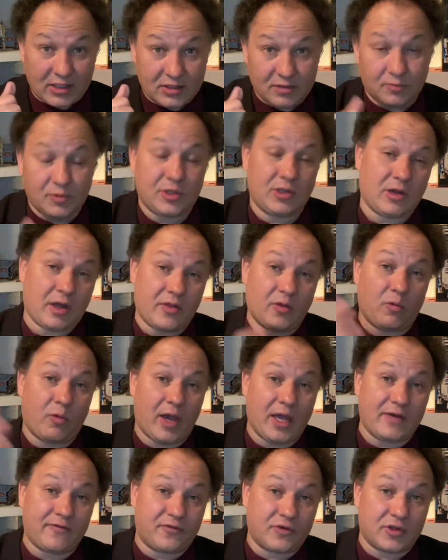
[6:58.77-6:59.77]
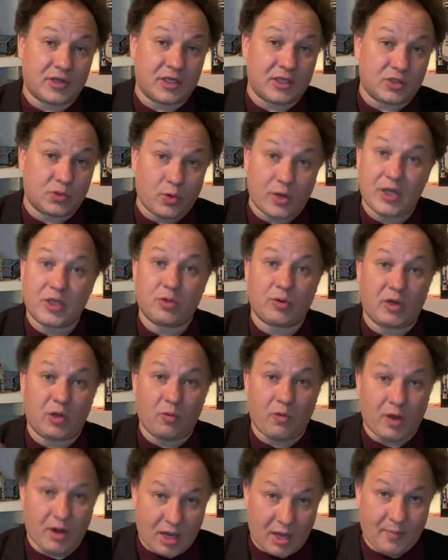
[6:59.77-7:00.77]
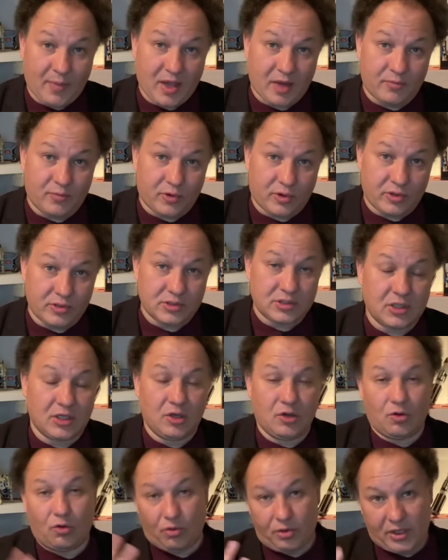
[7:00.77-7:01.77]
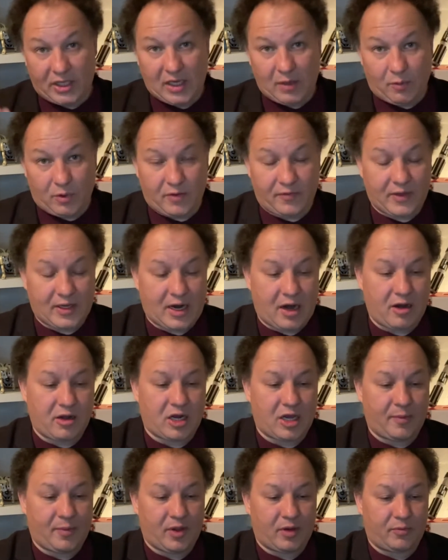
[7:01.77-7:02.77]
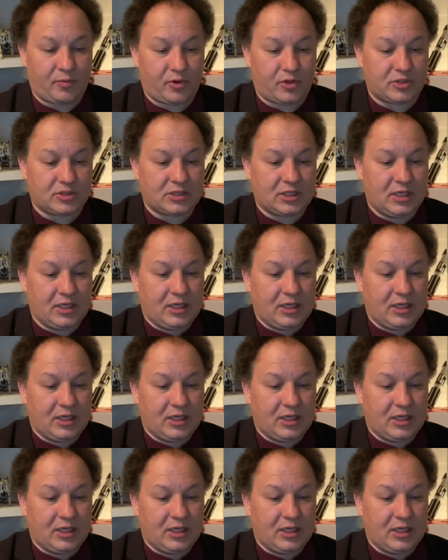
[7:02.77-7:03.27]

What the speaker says: you either wait for the 2021 iPad Pros or you get one of the current iPad Pros.